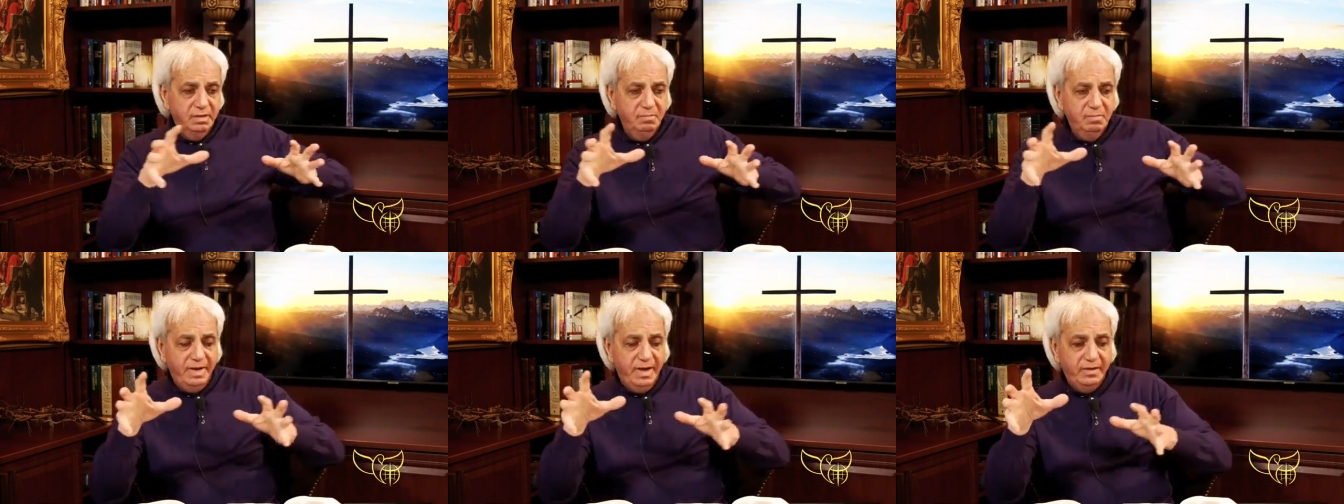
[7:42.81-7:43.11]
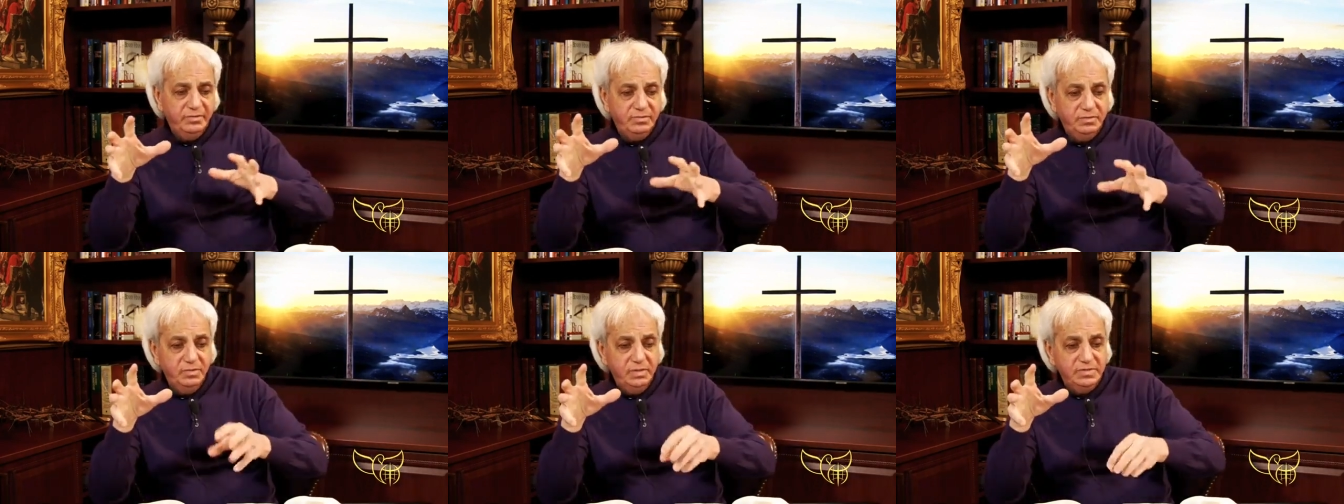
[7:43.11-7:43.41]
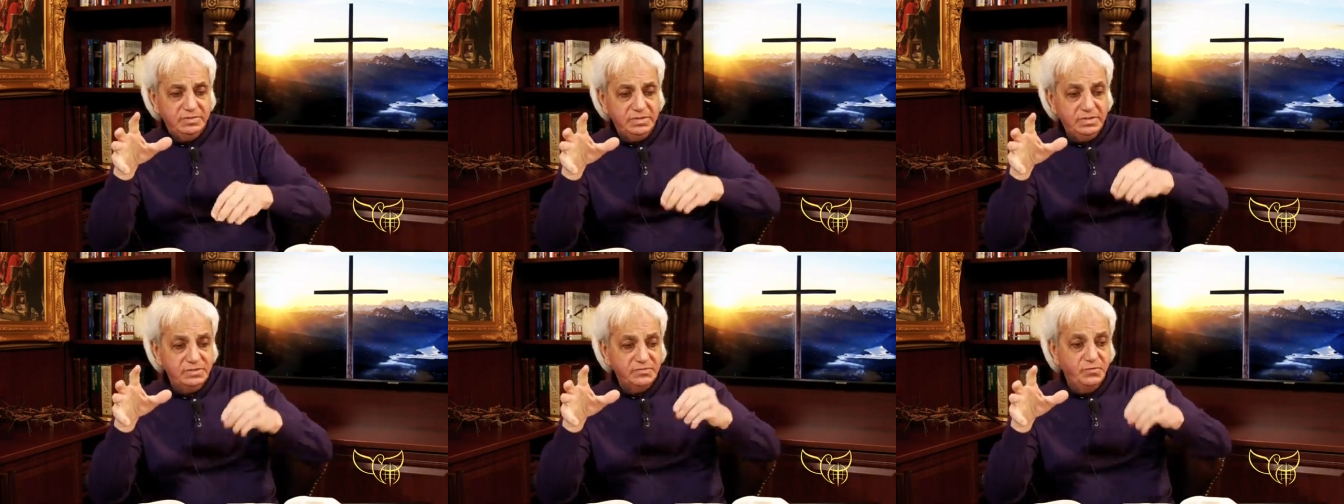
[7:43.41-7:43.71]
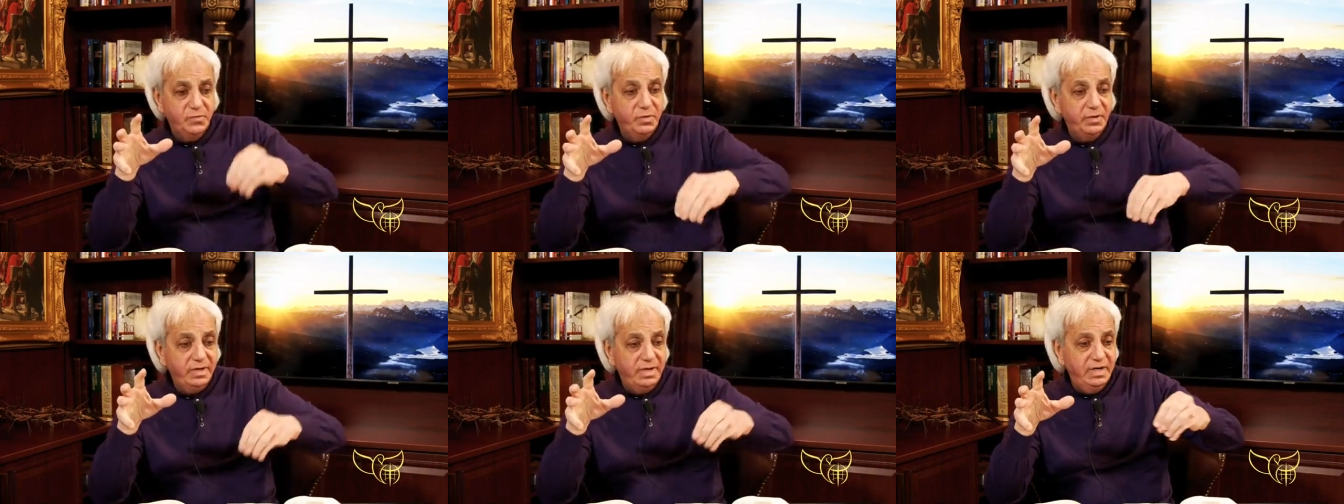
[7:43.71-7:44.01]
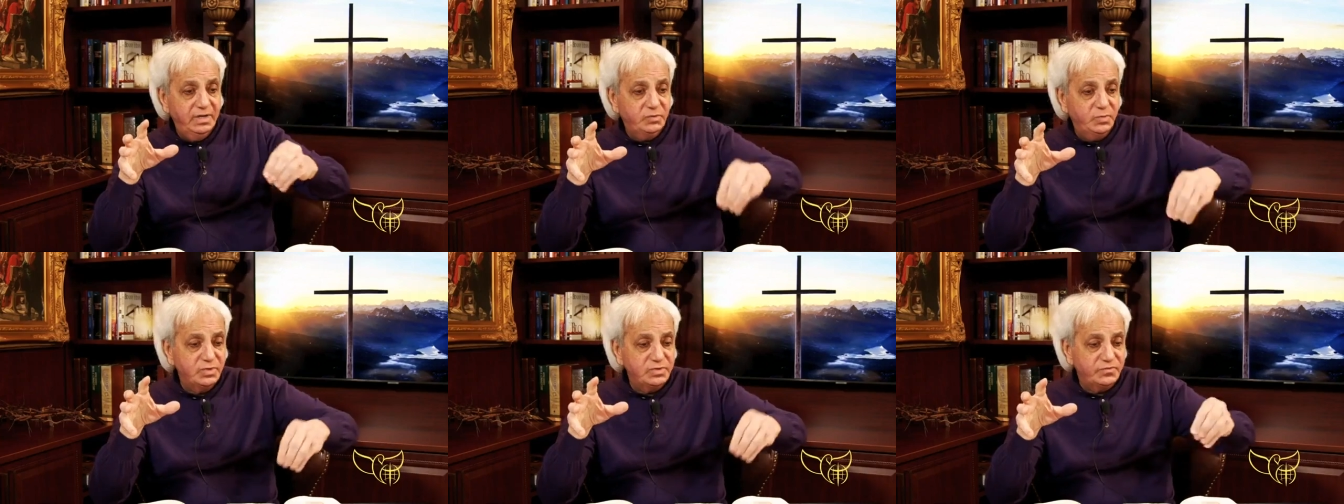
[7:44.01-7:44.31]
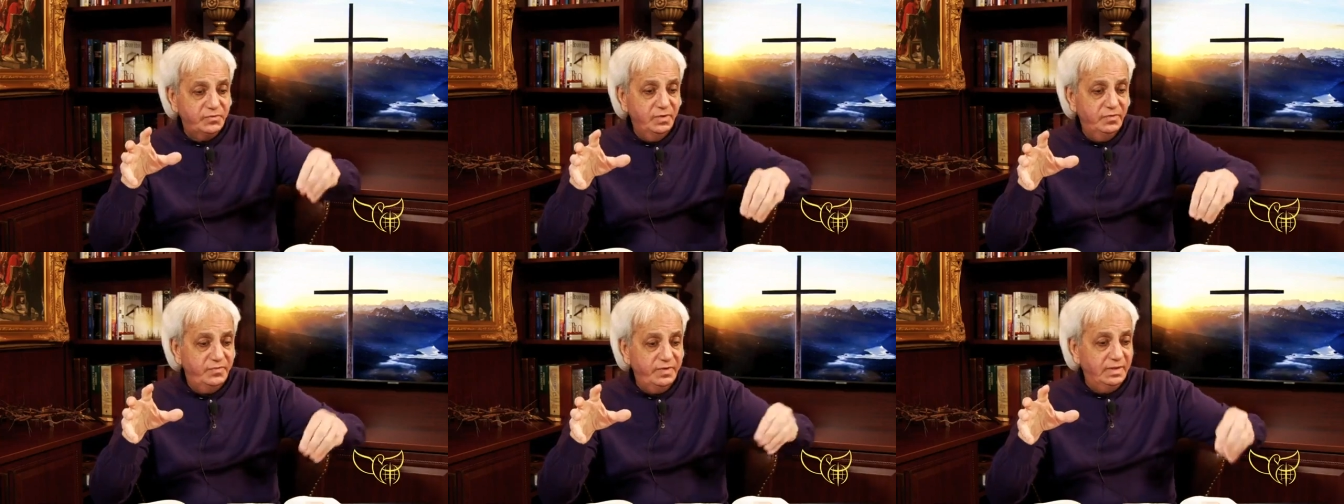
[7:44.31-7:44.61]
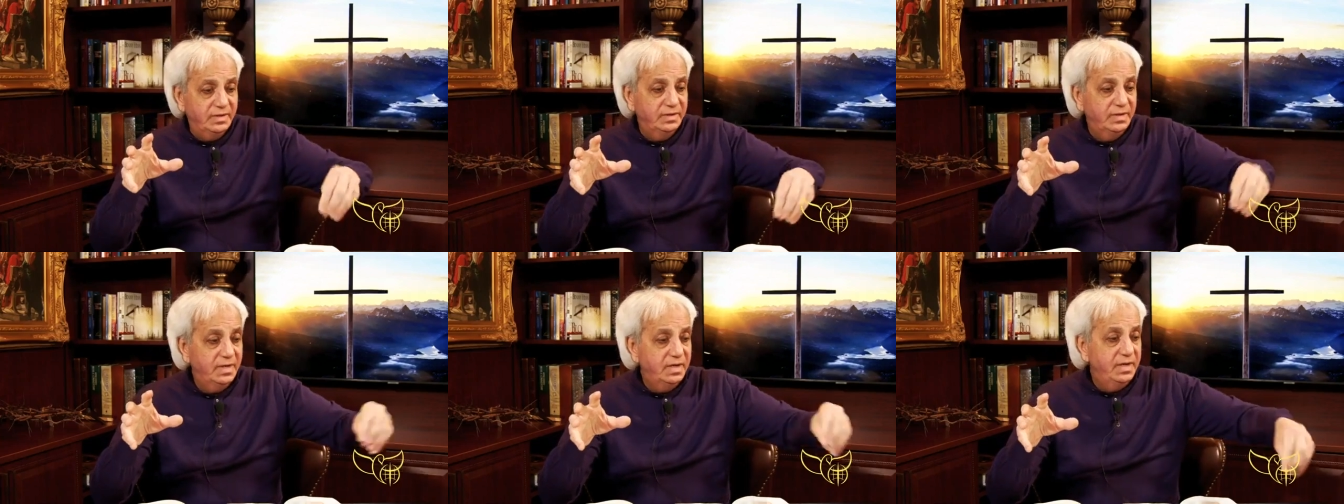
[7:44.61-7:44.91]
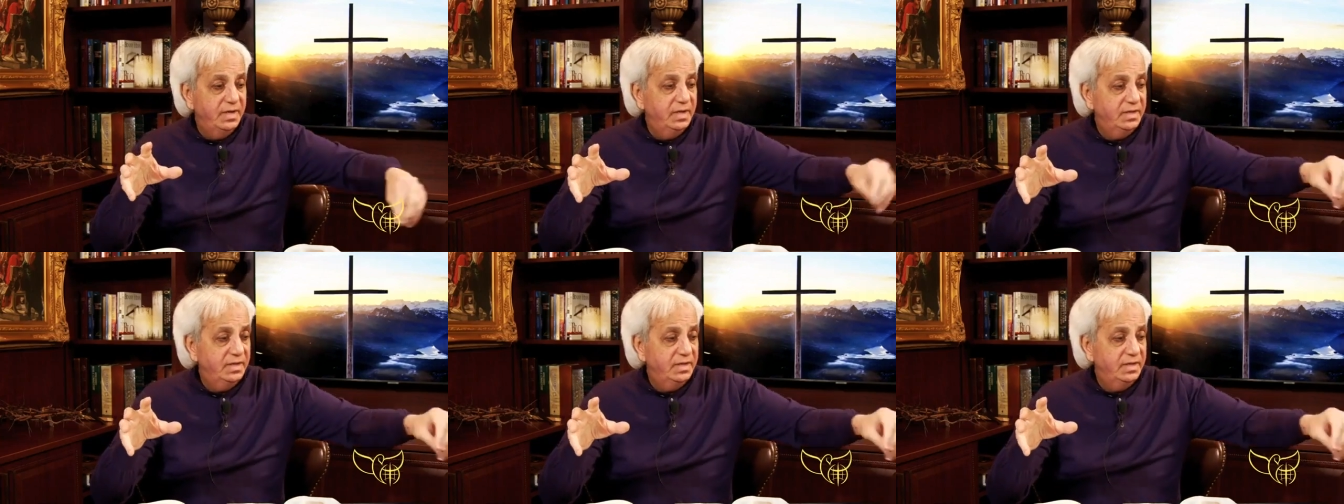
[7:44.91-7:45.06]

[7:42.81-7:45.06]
Matthew, he says, For it was fulfilled,